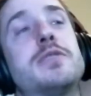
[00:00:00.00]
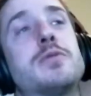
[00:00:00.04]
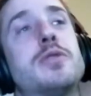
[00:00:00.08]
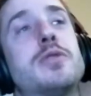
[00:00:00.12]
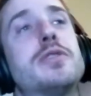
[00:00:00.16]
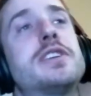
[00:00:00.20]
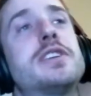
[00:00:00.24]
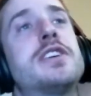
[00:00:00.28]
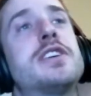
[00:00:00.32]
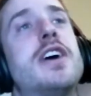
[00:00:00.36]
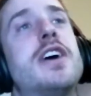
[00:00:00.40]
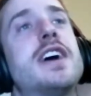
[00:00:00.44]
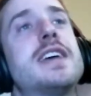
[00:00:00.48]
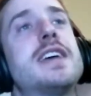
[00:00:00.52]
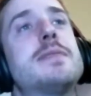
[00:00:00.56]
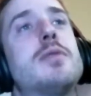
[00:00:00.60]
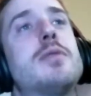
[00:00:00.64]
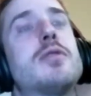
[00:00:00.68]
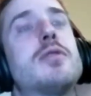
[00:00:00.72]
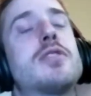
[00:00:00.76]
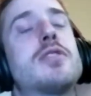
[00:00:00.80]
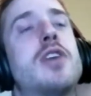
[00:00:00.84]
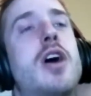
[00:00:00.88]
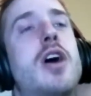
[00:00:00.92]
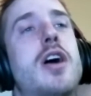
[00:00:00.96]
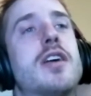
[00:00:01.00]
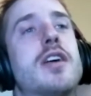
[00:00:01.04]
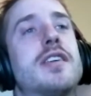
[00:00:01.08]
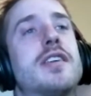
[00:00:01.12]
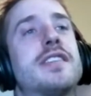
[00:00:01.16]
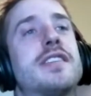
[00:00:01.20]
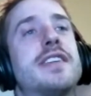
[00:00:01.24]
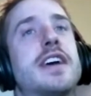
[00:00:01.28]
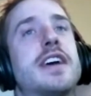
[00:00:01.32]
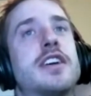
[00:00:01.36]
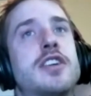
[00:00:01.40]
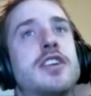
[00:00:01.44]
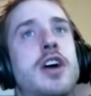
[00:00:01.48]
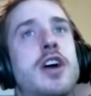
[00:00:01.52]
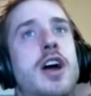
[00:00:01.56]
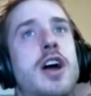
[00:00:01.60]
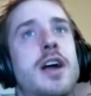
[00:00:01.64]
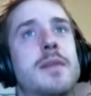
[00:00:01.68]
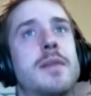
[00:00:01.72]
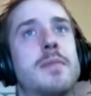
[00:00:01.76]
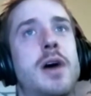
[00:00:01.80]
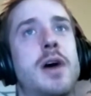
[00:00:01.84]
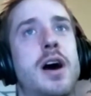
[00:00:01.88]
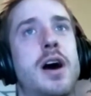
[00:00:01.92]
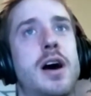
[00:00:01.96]
only talking about cars that could
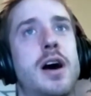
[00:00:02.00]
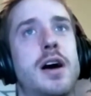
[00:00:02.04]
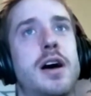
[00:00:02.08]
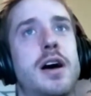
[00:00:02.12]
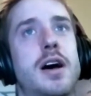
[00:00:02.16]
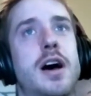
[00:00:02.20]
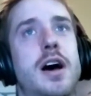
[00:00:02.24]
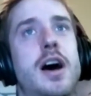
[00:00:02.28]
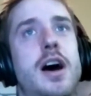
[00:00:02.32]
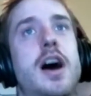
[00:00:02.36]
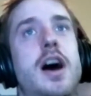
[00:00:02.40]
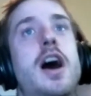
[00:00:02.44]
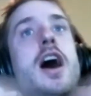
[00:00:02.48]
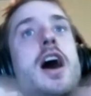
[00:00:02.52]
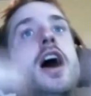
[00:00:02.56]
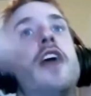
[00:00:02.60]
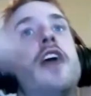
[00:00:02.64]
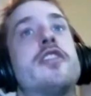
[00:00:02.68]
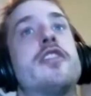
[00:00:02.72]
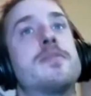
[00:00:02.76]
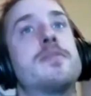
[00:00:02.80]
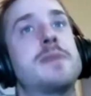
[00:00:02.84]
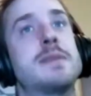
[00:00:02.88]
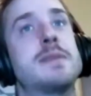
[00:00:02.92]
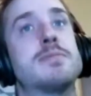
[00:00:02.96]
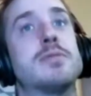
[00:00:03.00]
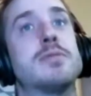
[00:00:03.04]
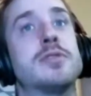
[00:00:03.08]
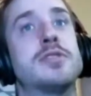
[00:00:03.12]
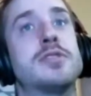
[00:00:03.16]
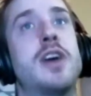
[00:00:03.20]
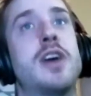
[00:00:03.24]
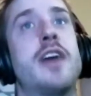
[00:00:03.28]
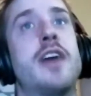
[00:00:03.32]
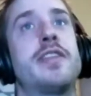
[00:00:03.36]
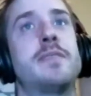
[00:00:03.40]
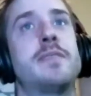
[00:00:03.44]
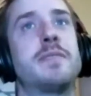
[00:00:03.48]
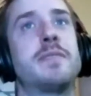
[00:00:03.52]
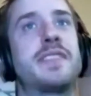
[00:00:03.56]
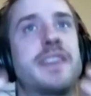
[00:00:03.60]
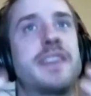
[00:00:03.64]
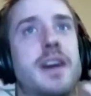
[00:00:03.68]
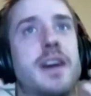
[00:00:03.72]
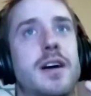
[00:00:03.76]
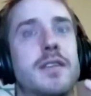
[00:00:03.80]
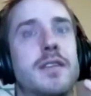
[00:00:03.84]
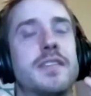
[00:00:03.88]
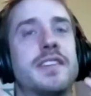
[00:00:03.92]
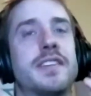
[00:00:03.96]
harm other people, not
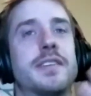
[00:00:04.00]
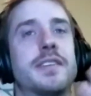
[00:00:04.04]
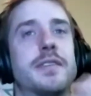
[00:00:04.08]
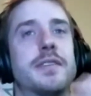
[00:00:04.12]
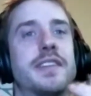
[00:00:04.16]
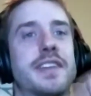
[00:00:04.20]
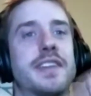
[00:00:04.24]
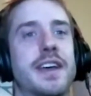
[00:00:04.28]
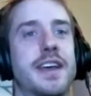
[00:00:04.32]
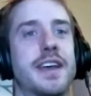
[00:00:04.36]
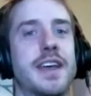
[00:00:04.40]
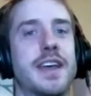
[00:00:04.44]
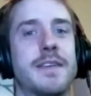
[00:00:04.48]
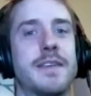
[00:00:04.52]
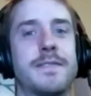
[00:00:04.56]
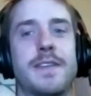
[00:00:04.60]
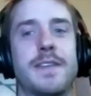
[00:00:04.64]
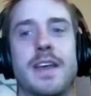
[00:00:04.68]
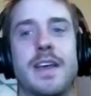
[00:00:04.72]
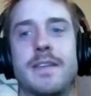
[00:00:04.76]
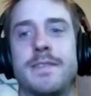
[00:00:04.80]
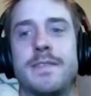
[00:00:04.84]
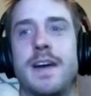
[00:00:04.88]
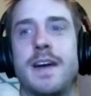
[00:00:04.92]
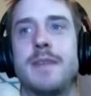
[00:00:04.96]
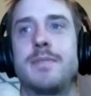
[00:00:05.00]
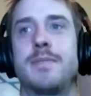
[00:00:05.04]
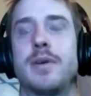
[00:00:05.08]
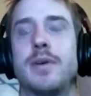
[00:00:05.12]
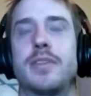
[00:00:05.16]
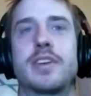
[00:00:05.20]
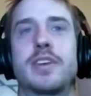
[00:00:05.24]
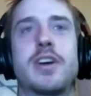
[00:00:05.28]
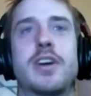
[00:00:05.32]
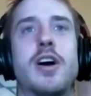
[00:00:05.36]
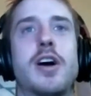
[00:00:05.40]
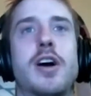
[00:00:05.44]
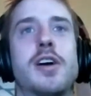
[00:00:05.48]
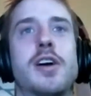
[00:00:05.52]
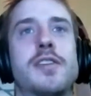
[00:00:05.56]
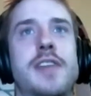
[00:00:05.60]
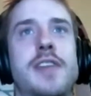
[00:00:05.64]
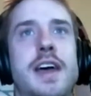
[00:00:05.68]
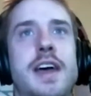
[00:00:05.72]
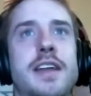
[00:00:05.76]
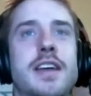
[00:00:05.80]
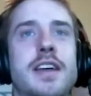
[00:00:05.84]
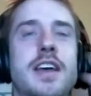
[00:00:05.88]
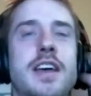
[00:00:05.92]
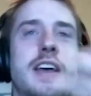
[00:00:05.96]
themselves. So it's like if I build a car
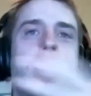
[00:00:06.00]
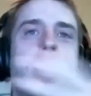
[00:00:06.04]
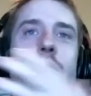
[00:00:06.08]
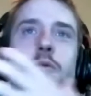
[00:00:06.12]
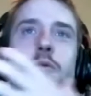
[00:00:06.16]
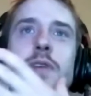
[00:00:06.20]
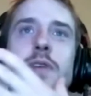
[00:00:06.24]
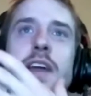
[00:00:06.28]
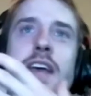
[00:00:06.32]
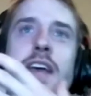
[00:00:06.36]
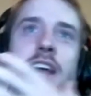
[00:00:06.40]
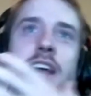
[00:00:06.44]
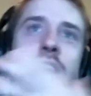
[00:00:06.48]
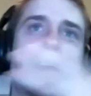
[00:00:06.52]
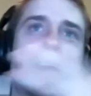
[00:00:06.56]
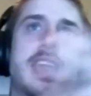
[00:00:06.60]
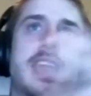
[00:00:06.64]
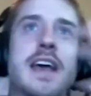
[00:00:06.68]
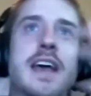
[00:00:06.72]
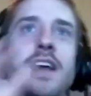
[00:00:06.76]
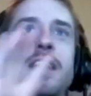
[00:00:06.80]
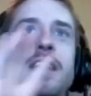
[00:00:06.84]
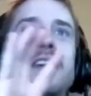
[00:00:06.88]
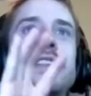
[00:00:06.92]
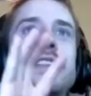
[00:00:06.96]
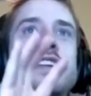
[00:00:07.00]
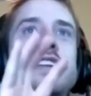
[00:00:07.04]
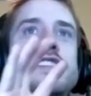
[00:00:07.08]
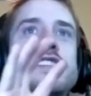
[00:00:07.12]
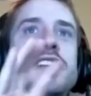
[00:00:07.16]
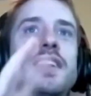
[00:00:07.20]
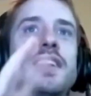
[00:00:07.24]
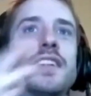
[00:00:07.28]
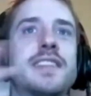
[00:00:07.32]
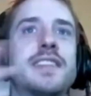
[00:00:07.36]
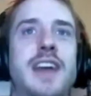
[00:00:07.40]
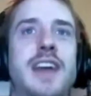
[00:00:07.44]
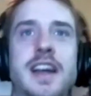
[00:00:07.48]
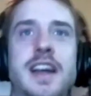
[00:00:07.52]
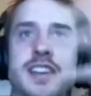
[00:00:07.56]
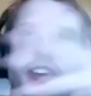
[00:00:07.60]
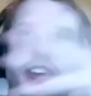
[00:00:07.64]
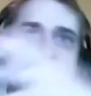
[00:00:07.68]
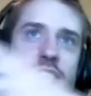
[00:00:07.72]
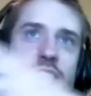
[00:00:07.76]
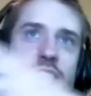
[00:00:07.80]
that when I get into collisions, I just